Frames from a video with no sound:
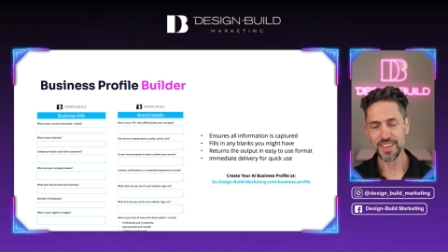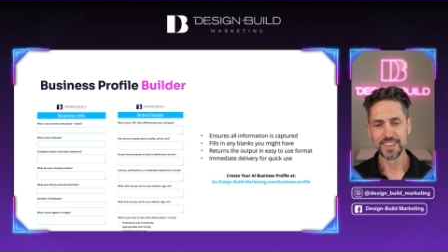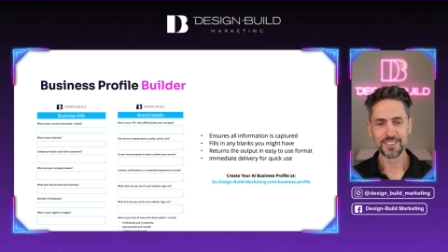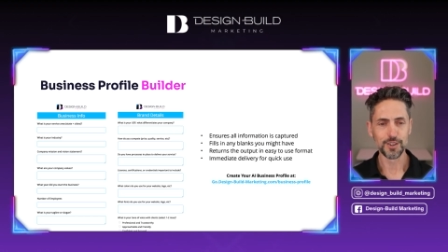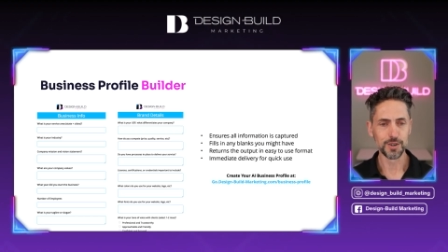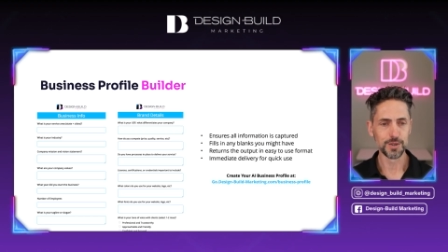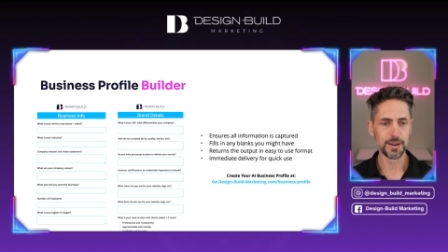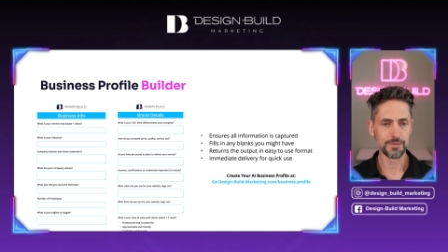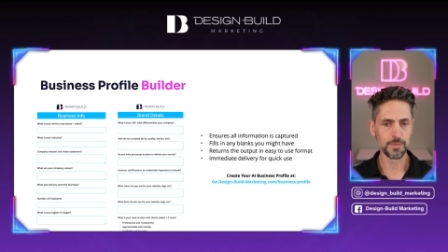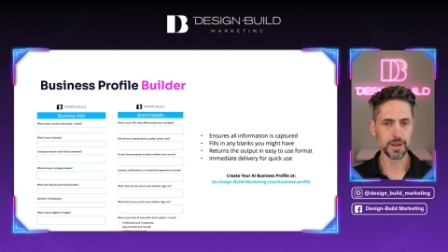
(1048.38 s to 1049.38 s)

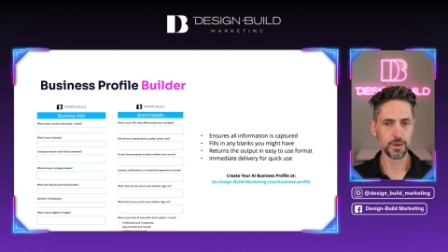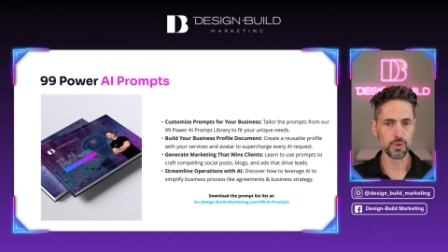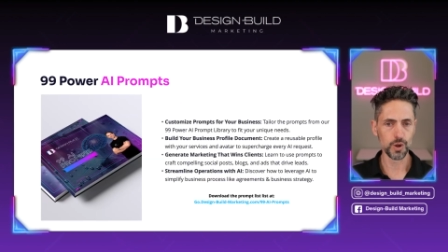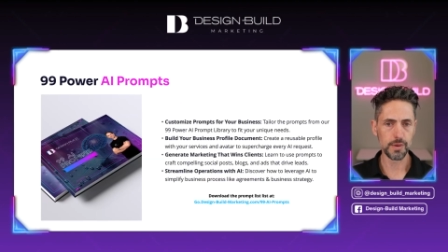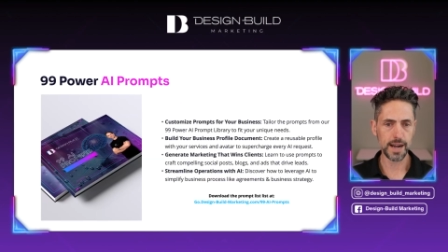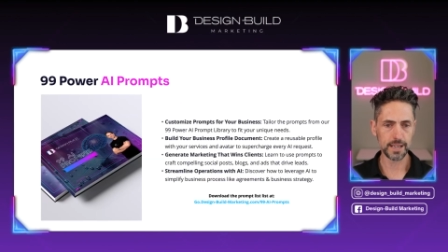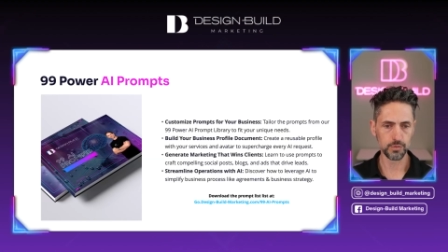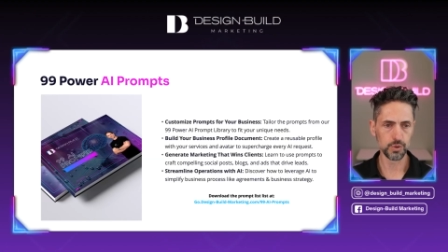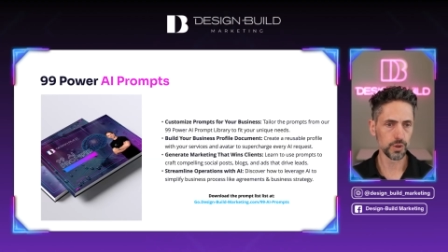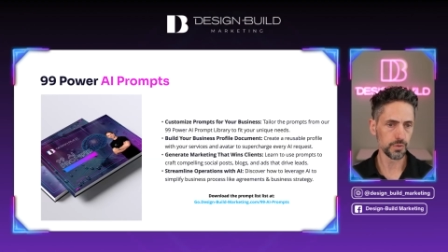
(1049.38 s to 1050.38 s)
So from there, we'll go back
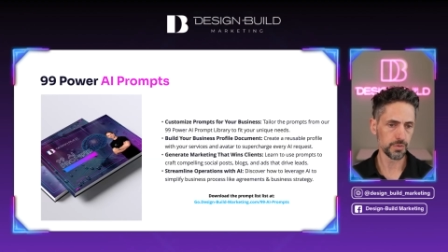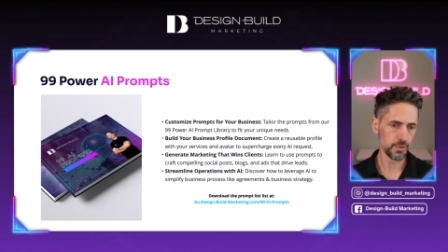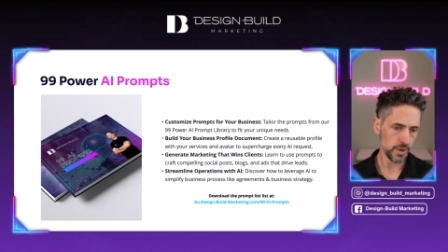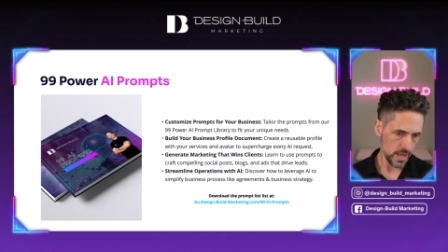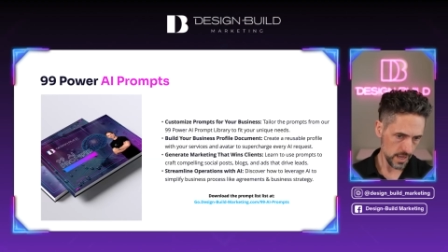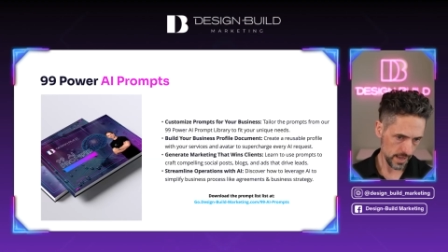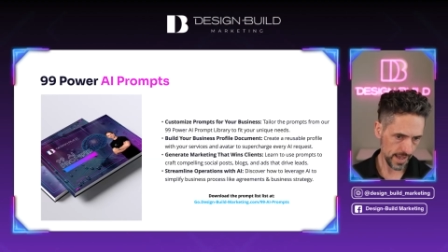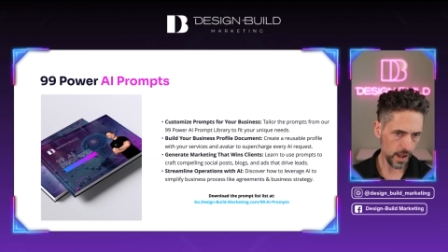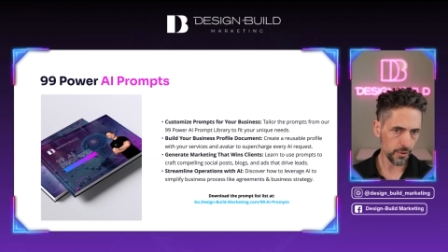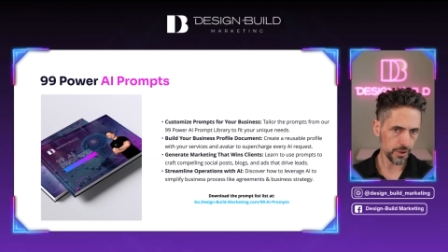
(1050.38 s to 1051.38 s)
and we'll go through
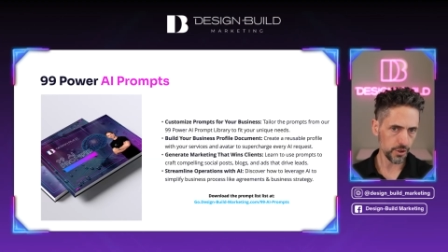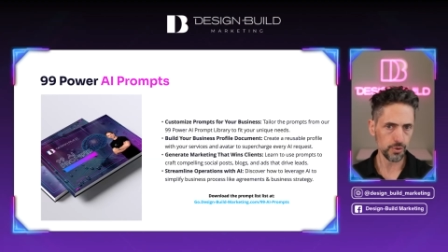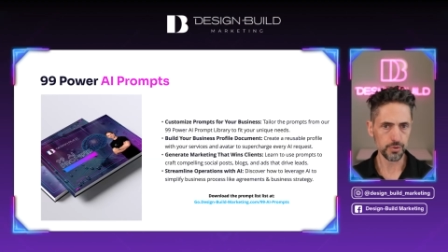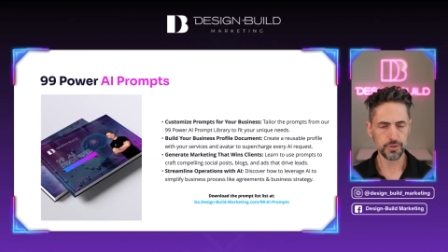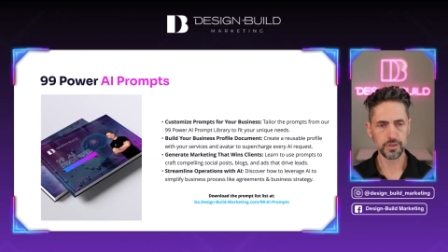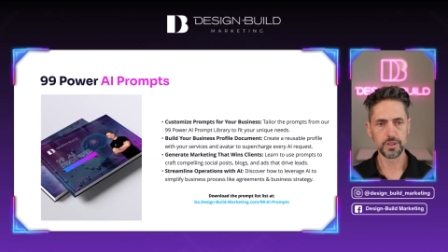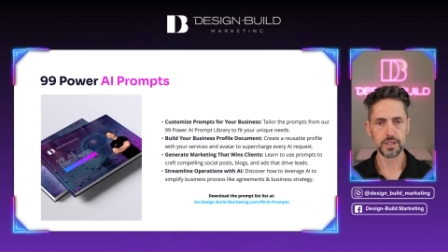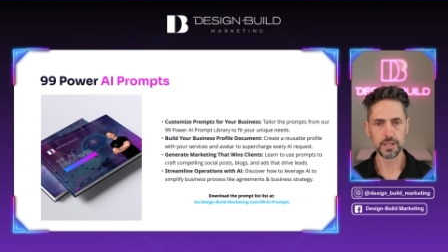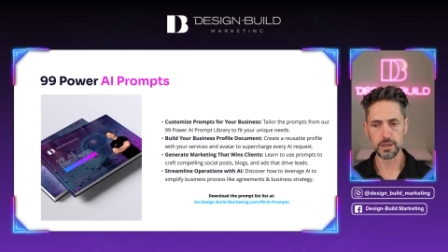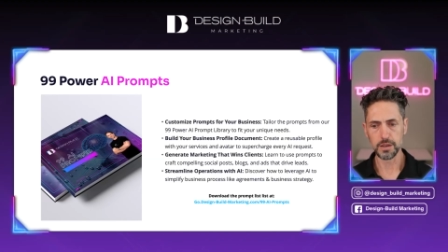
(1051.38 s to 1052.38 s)
how to use
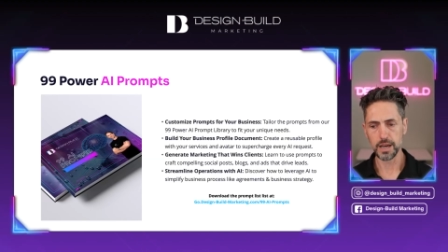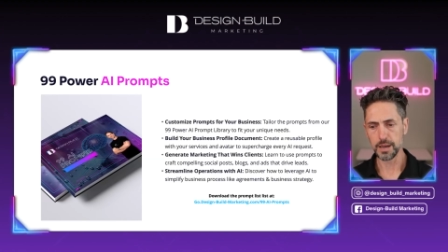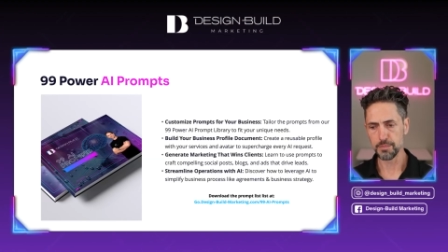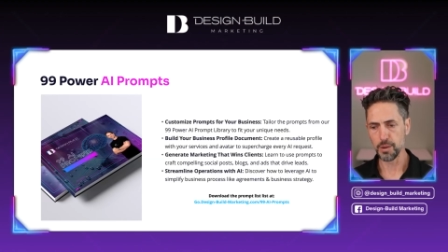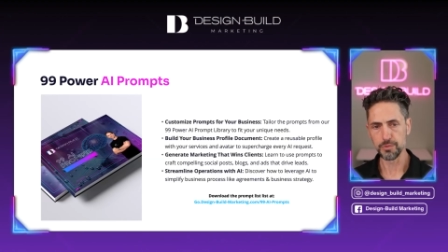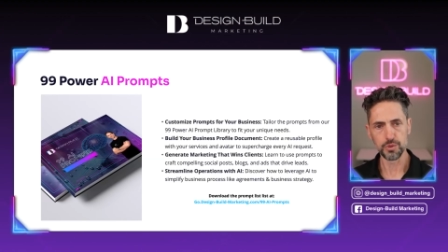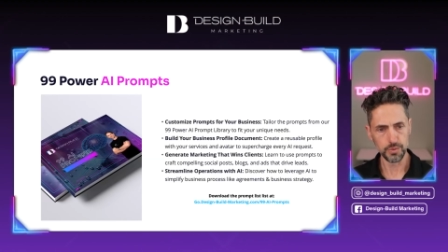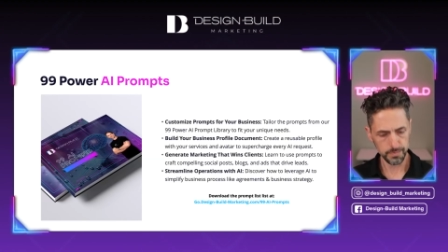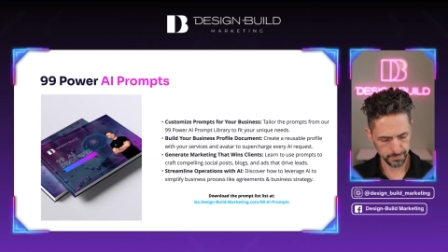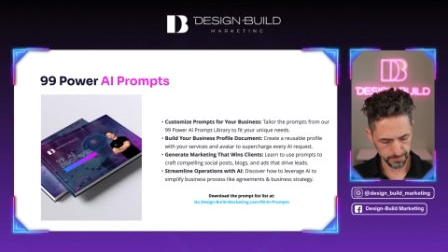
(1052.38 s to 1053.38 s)
the prompt tool.